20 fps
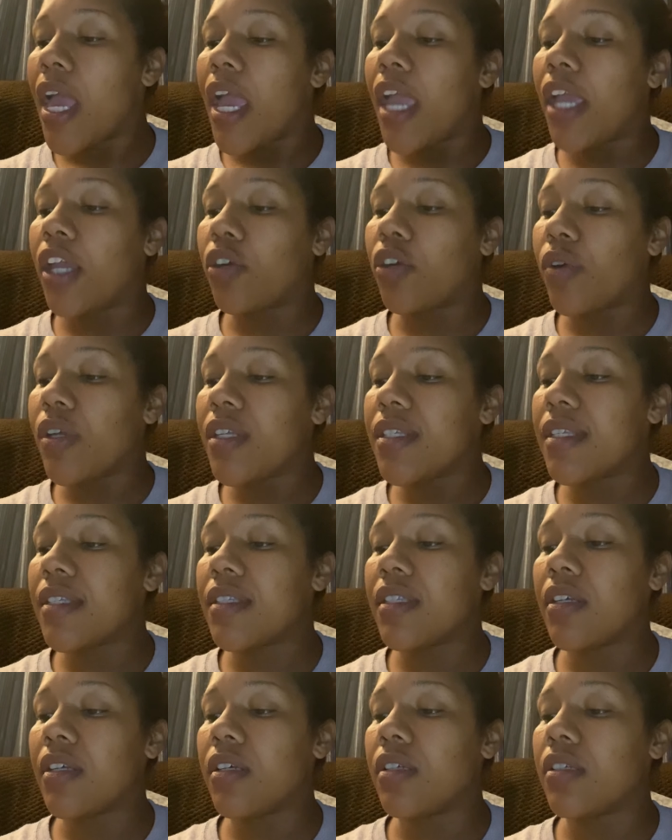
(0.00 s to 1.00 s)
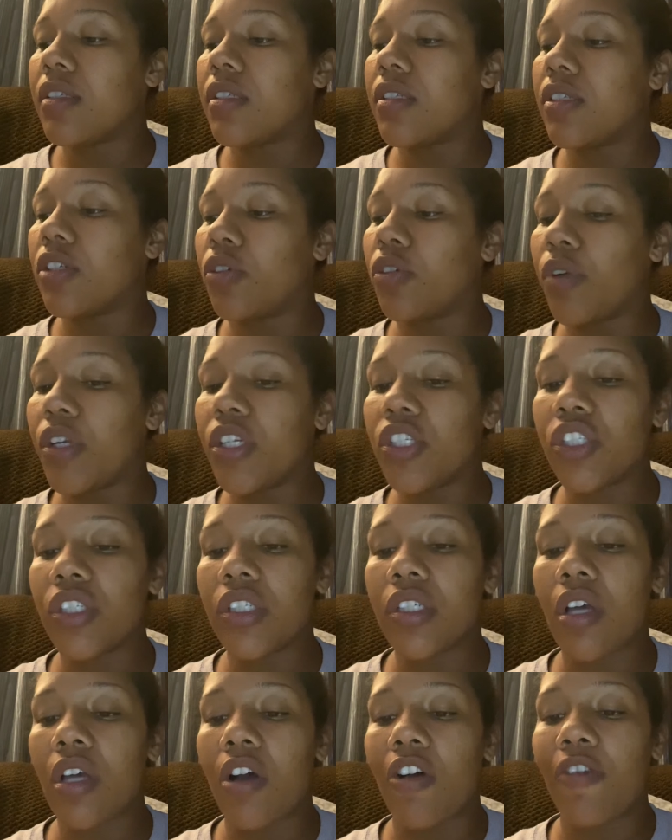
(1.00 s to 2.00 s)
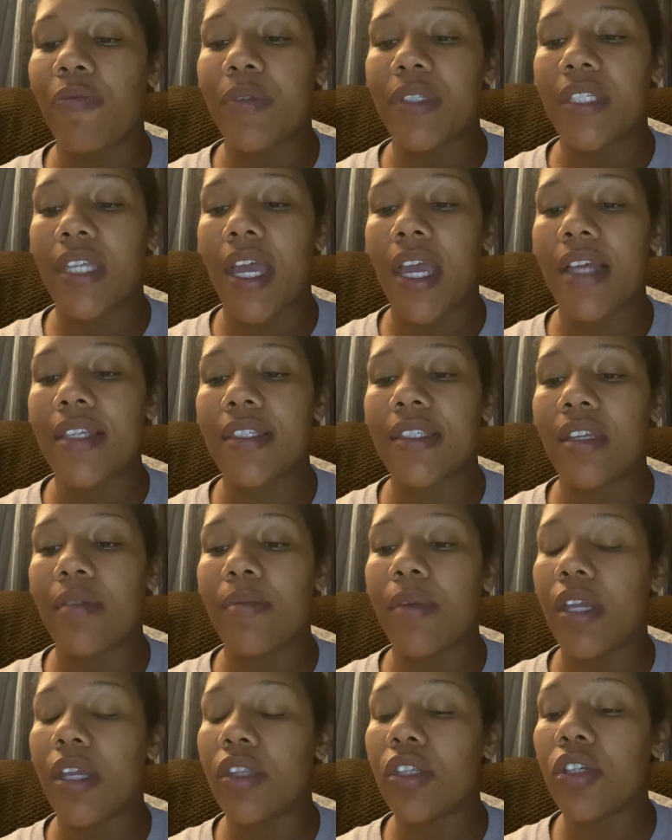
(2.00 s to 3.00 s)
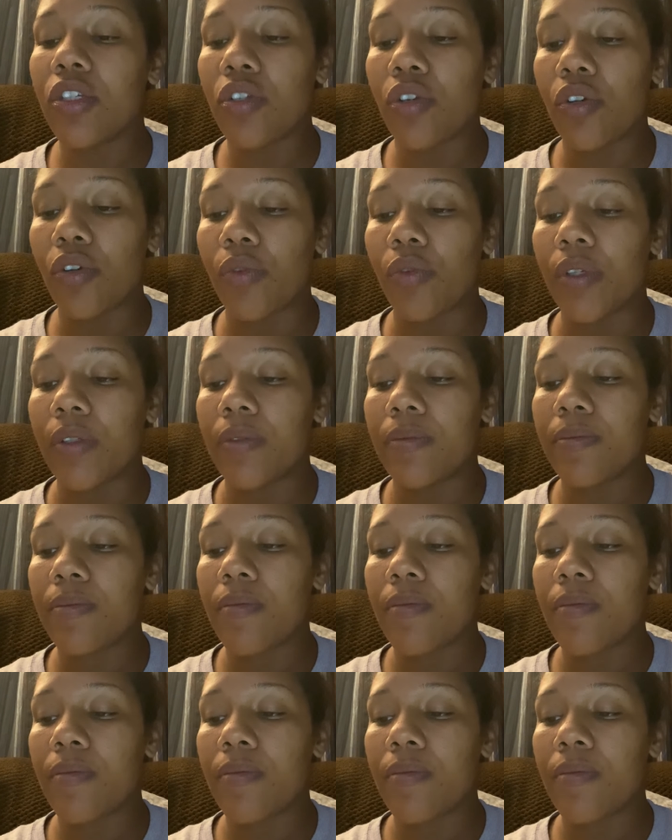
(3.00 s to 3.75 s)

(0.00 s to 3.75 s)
increases the secretion of potassium in the urine.